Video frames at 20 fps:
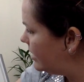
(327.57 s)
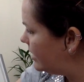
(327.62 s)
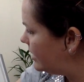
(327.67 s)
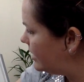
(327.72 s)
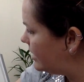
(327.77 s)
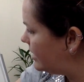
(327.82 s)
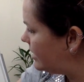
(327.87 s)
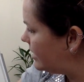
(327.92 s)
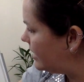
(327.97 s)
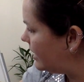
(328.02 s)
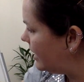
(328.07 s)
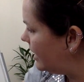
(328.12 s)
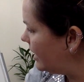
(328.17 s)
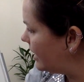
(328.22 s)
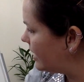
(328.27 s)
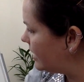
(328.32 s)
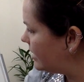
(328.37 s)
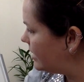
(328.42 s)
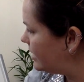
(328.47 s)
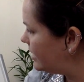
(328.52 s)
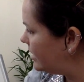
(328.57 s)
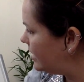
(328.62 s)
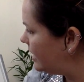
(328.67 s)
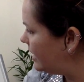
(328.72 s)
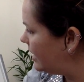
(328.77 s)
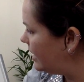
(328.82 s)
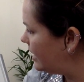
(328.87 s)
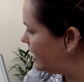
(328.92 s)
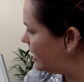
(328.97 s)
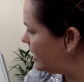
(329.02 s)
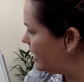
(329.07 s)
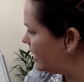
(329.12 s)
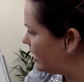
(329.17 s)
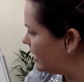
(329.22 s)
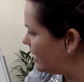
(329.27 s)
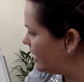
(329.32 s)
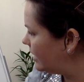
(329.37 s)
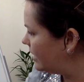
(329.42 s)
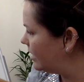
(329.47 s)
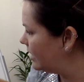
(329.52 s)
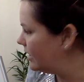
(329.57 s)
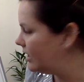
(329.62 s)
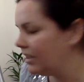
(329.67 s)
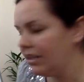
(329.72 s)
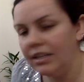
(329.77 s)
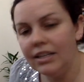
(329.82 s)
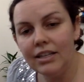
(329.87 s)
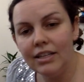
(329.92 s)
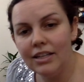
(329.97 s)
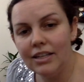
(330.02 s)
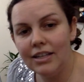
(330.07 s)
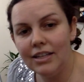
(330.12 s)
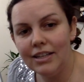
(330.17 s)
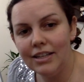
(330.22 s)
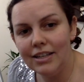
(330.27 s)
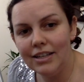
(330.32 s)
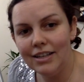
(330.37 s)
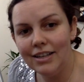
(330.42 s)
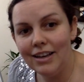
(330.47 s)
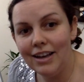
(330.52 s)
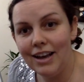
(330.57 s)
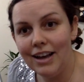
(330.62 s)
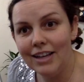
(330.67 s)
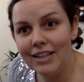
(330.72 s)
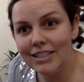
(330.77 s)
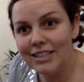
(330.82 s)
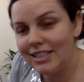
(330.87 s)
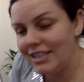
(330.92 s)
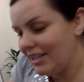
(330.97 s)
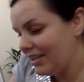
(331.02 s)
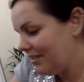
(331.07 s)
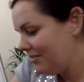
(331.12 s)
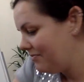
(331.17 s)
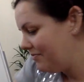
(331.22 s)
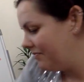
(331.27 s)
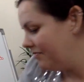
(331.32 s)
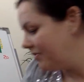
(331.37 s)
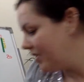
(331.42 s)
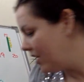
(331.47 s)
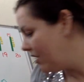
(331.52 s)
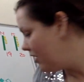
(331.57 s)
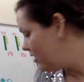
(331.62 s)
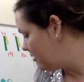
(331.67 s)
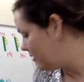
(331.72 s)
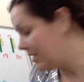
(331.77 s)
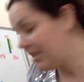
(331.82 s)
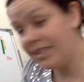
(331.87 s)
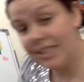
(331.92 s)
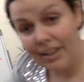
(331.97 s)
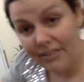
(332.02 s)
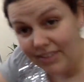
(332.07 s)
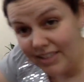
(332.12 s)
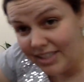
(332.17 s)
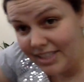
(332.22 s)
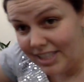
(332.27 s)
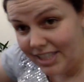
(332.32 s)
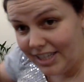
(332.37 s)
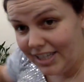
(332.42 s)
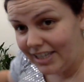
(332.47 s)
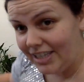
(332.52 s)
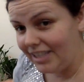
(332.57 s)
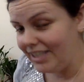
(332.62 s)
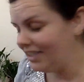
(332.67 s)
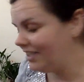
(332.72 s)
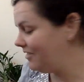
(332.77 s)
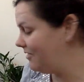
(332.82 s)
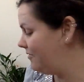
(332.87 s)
16. Awesome. 17.